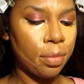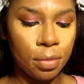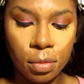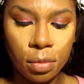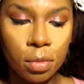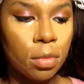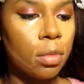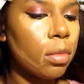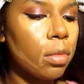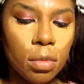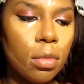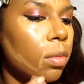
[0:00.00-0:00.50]
a
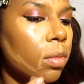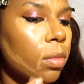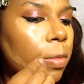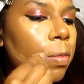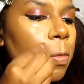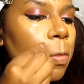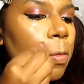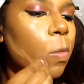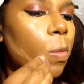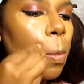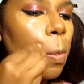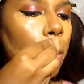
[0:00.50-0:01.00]
little bit
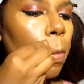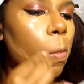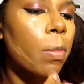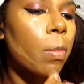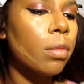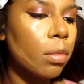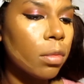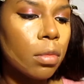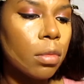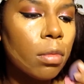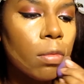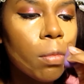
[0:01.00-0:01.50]

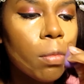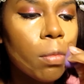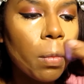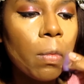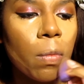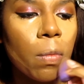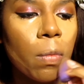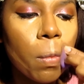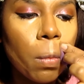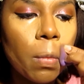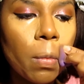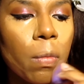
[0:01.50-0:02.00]
chiseled.
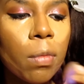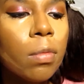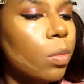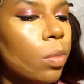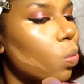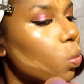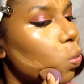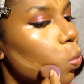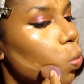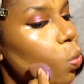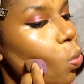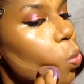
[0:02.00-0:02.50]

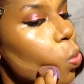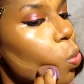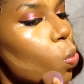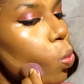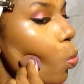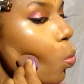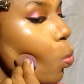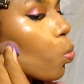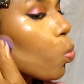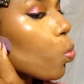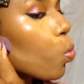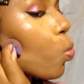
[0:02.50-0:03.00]
And oh
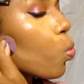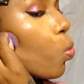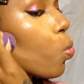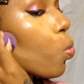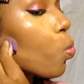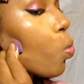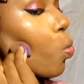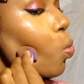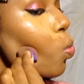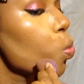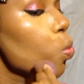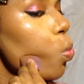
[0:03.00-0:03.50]
my gosh,
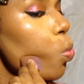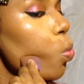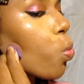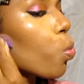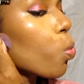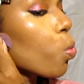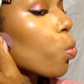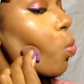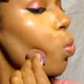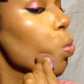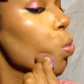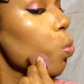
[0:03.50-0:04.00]
I
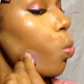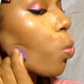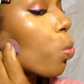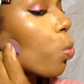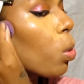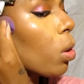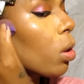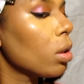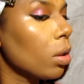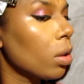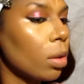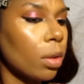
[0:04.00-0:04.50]
love that